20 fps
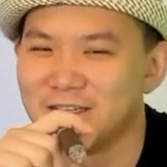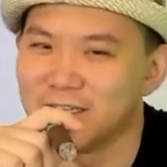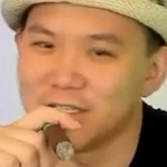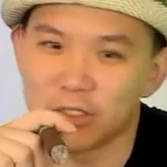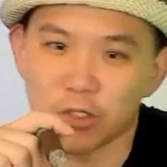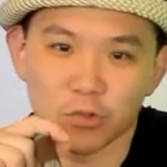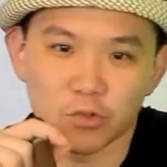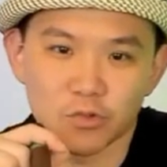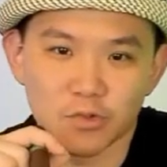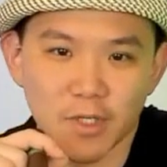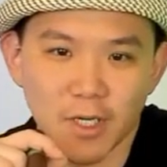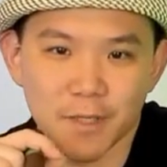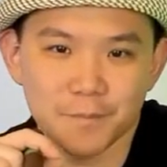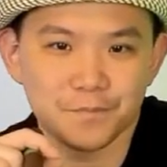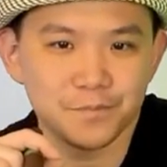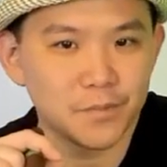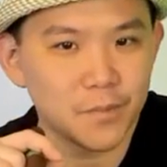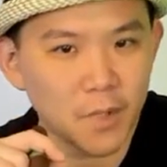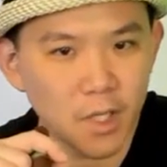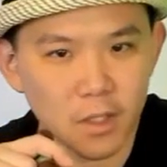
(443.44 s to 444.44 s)
Don't do that.
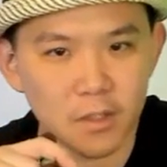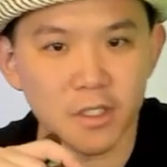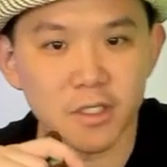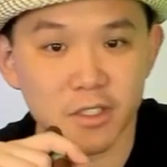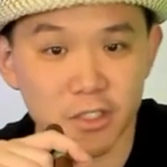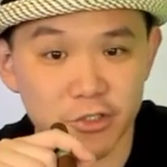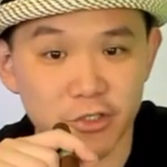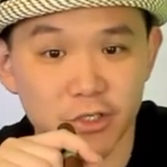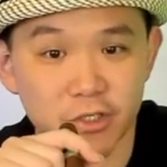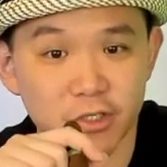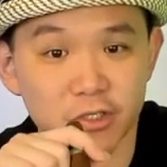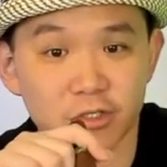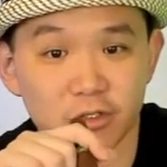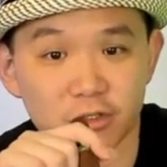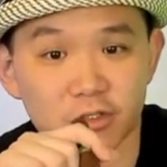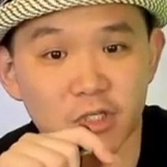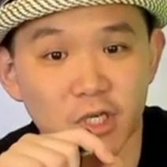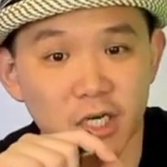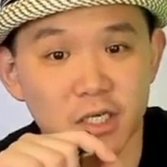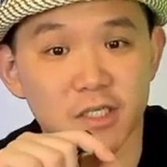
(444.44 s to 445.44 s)
Learn the traditional
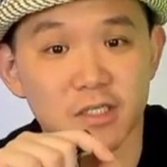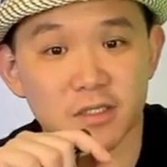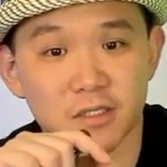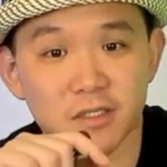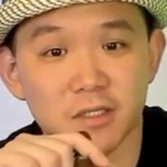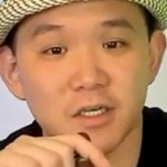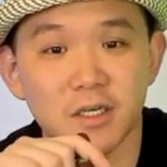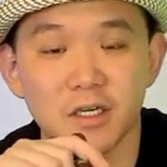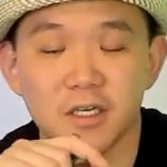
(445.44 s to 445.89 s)
Chinese.